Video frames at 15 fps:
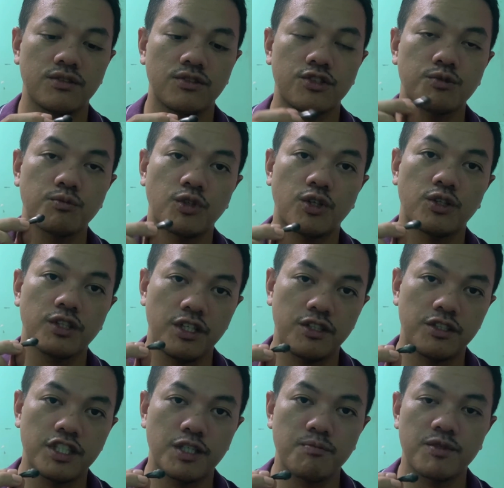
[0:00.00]
small
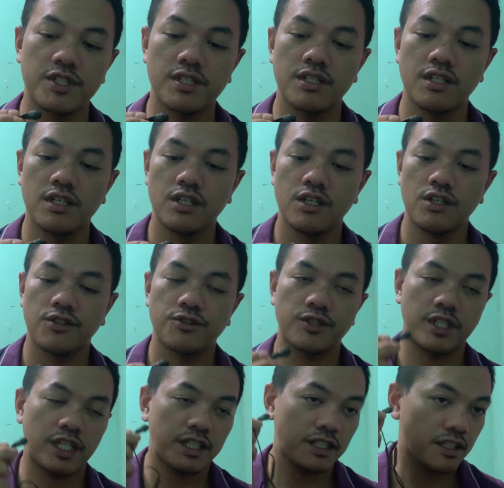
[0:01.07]
ear tips so
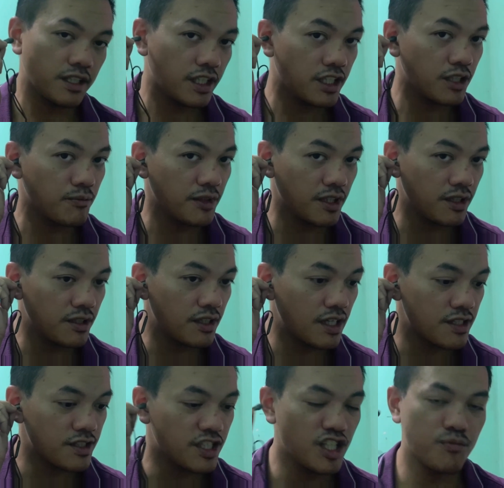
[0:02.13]
that I can get them in
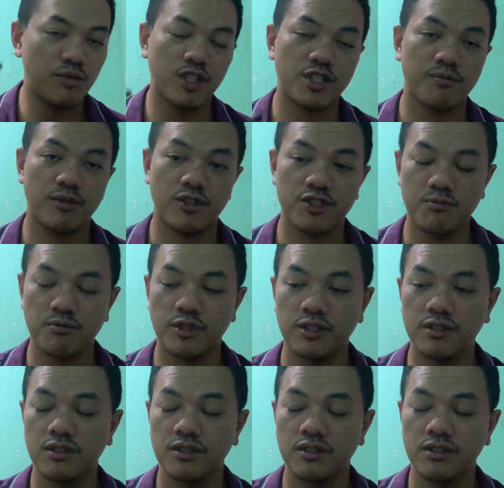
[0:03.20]
as deep as possible